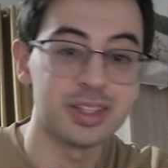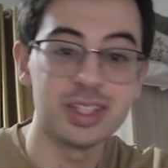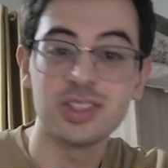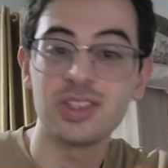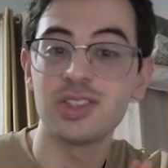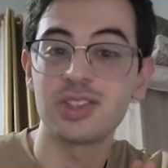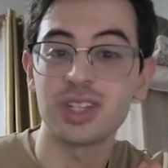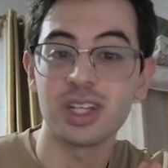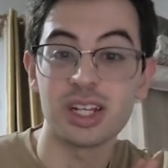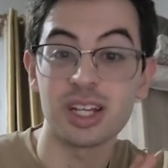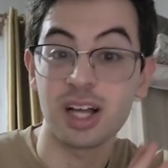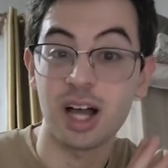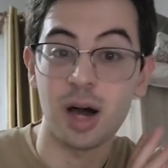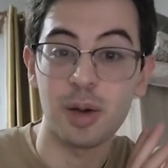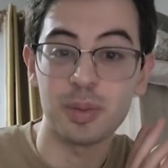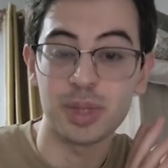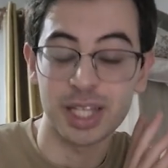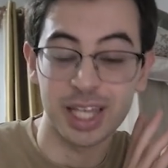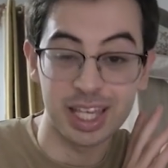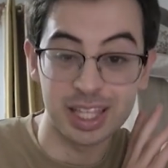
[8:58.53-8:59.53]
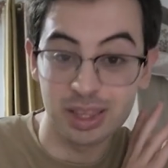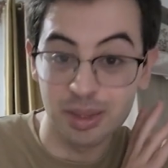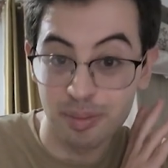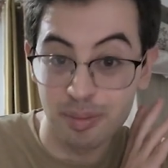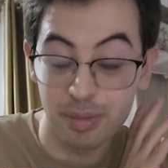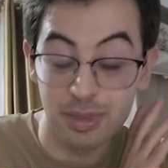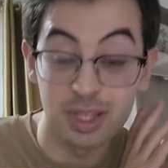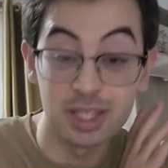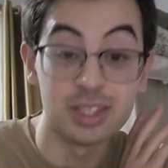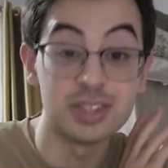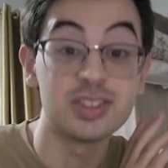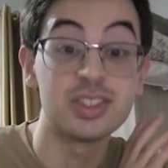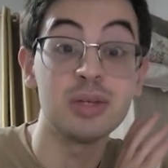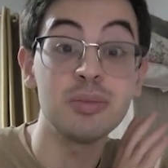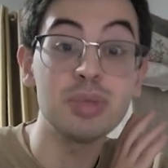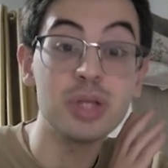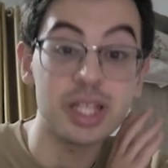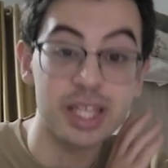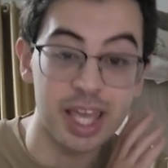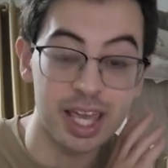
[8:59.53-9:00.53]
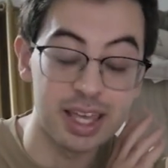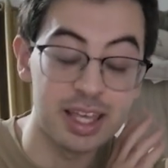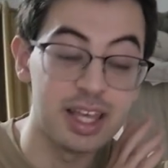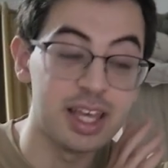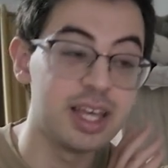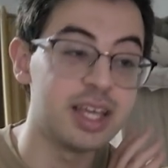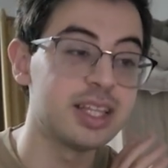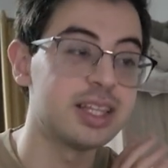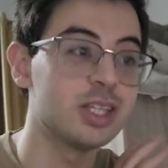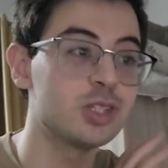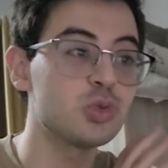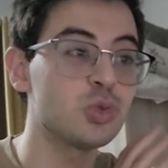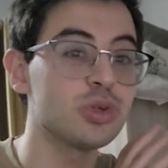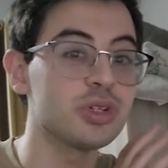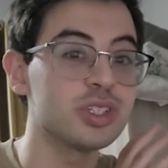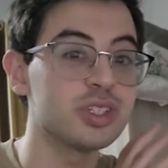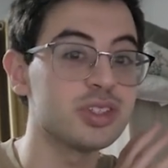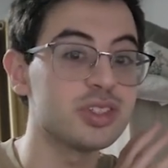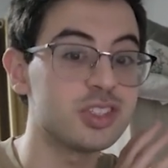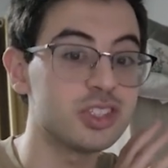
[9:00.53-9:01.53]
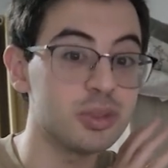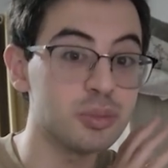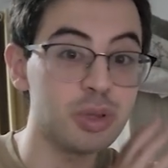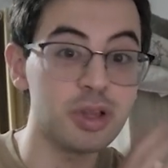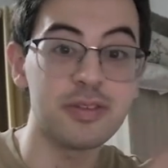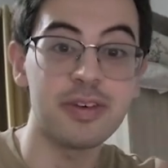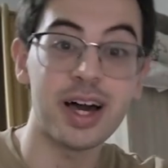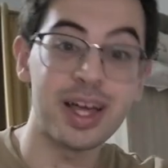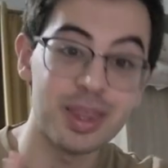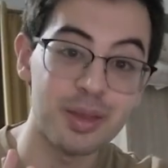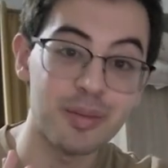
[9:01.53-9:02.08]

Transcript: This is going to this will simplify